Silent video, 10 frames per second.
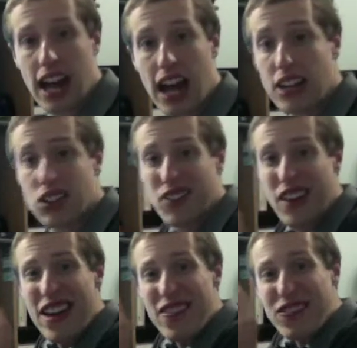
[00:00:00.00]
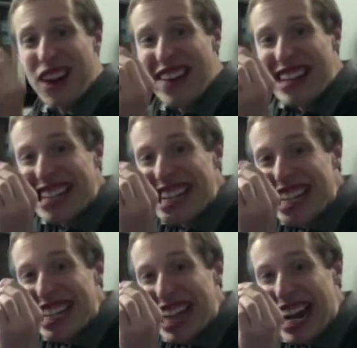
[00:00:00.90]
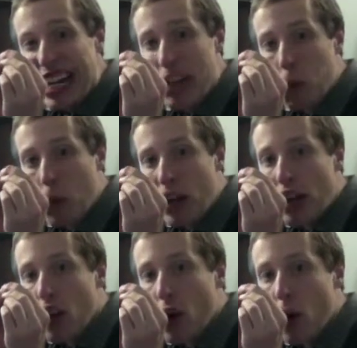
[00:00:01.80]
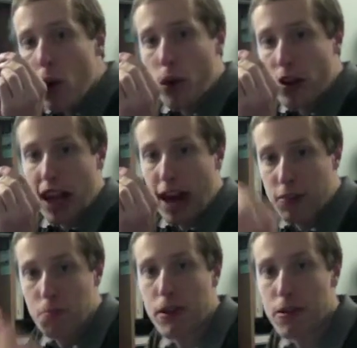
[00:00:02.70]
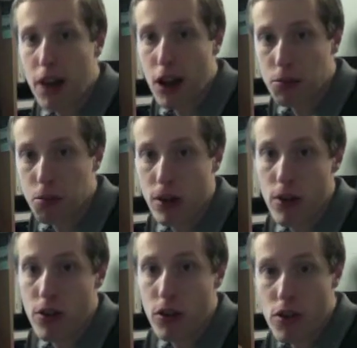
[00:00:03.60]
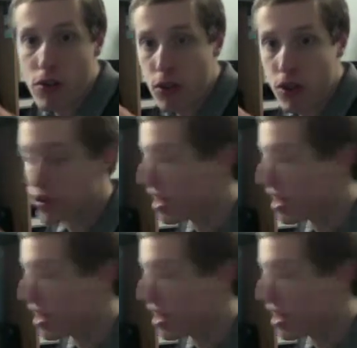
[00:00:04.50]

And it's a very, very teeny tiny window where you have to put your mouse pointer in order for this to